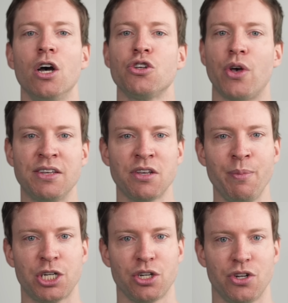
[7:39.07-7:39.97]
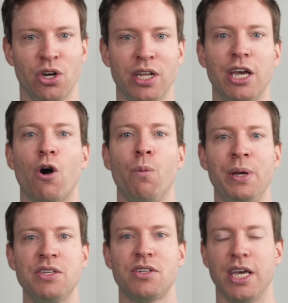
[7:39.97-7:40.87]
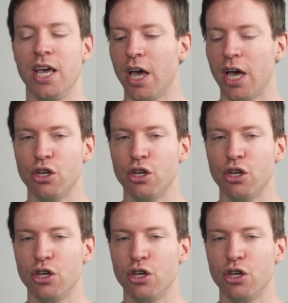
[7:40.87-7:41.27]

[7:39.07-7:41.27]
So, as I mentioned earlier, obesity